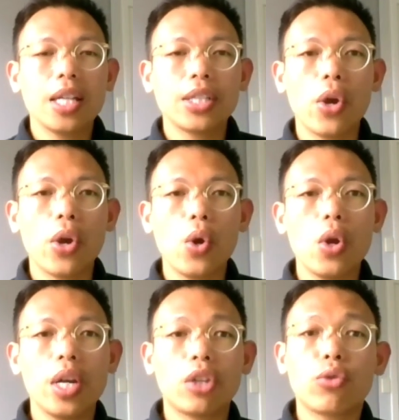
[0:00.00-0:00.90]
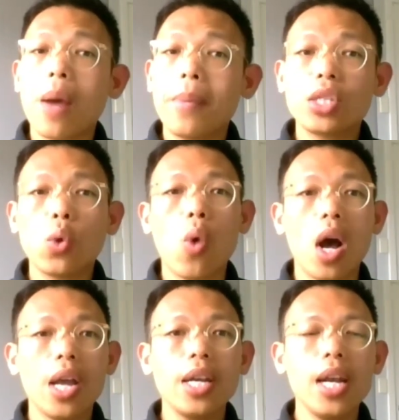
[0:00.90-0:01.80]
So the trimester
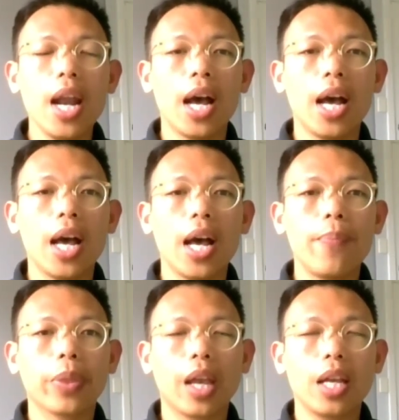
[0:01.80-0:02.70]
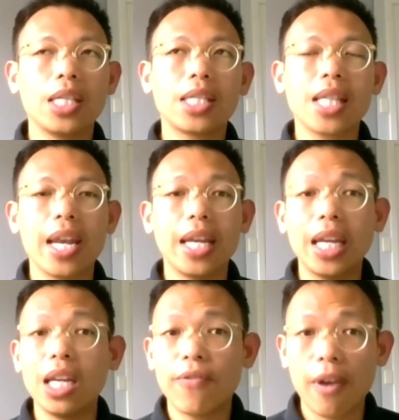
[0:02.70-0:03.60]
one uh, is starting in